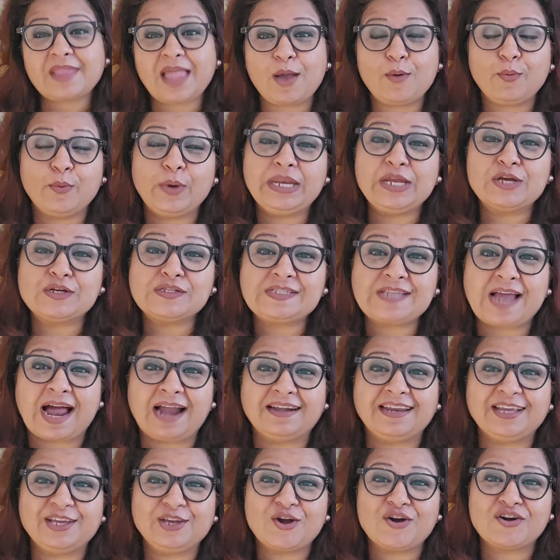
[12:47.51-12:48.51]
when you're
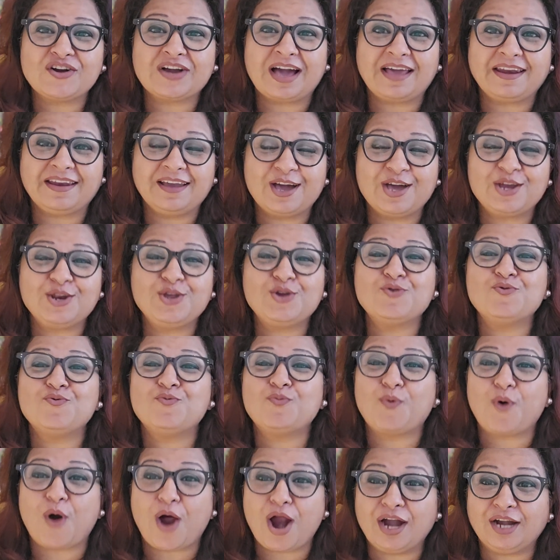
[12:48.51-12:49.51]
starting your career, you
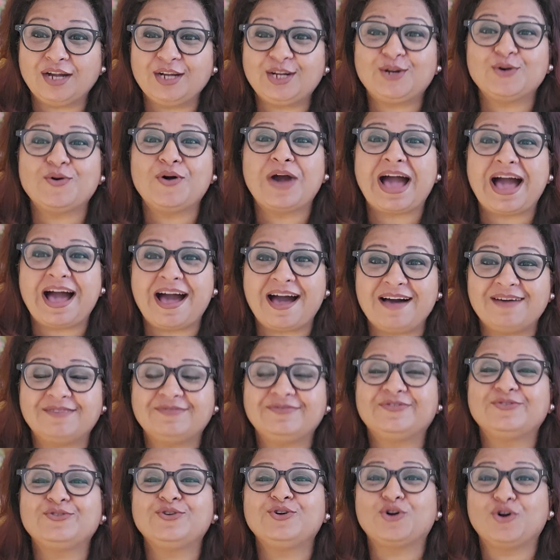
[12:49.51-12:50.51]
want to
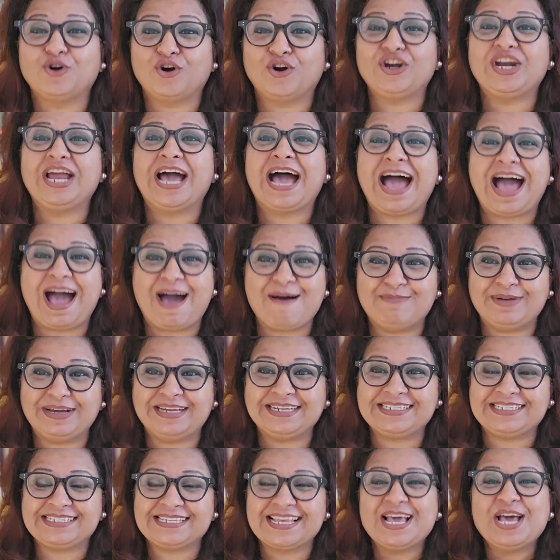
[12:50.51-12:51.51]
have good
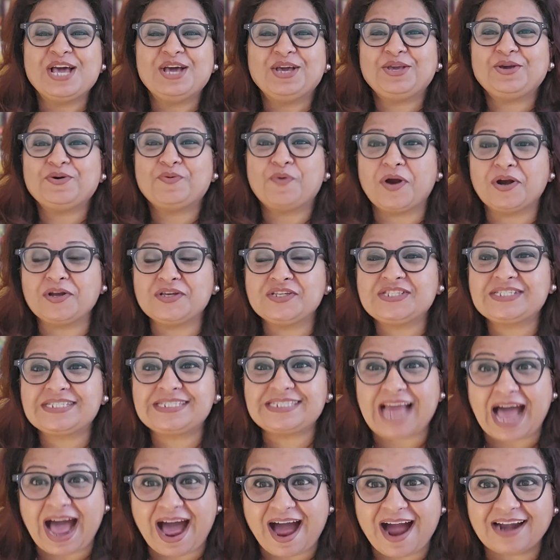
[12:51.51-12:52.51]
habits. You want to
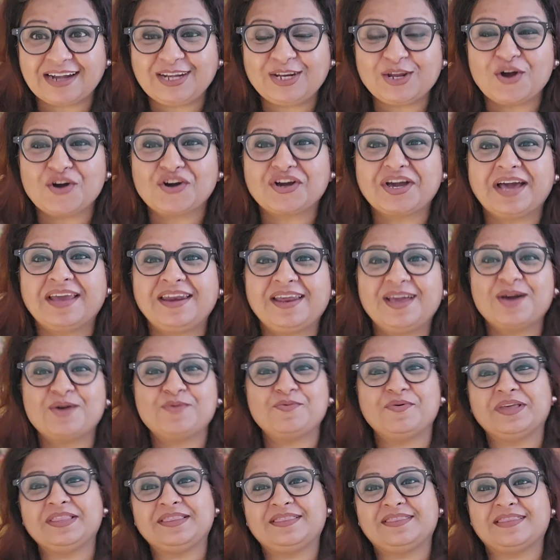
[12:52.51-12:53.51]
start your career
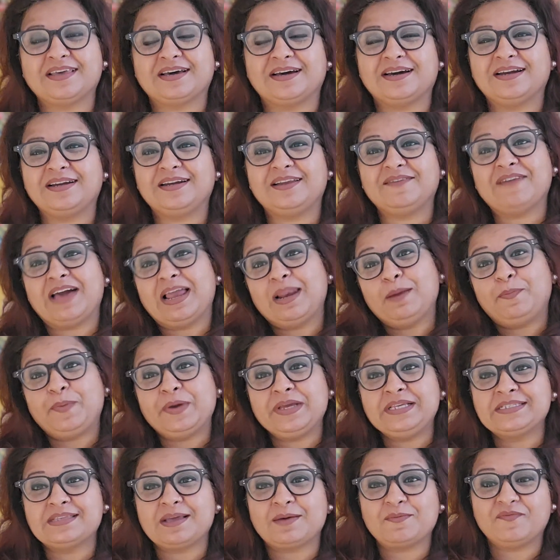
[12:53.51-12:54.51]
with
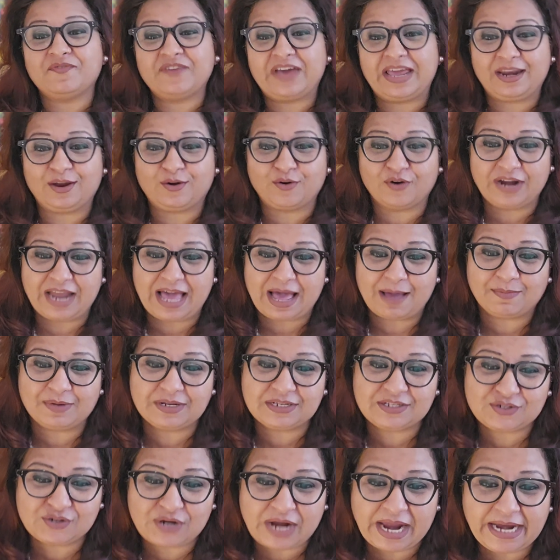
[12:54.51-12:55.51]
developing some very good
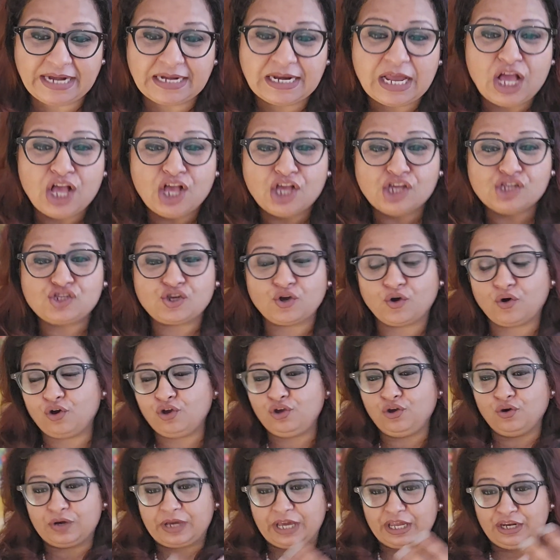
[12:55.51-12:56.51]
habits, right? So
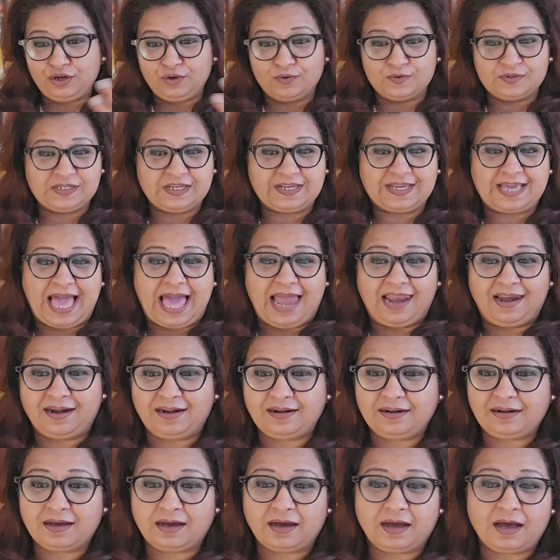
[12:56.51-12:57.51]
you can use a
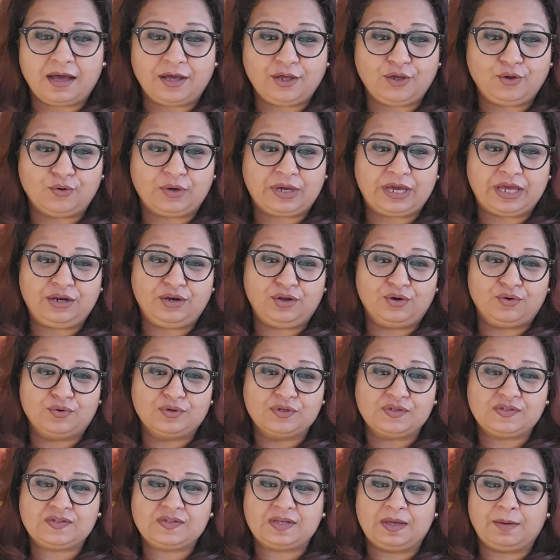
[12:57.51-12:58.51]
calendar, you can
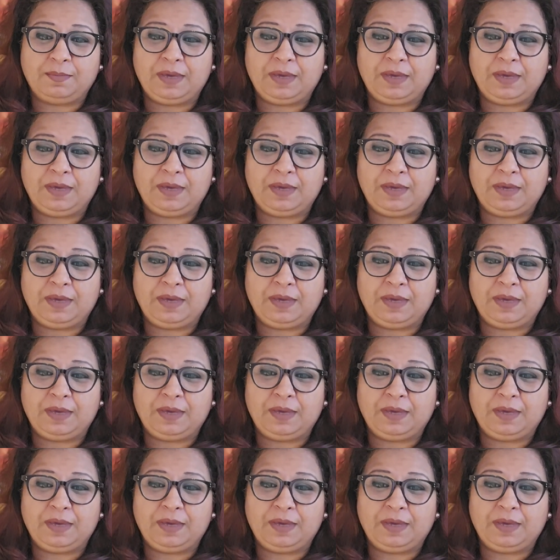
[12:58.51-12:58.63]
use some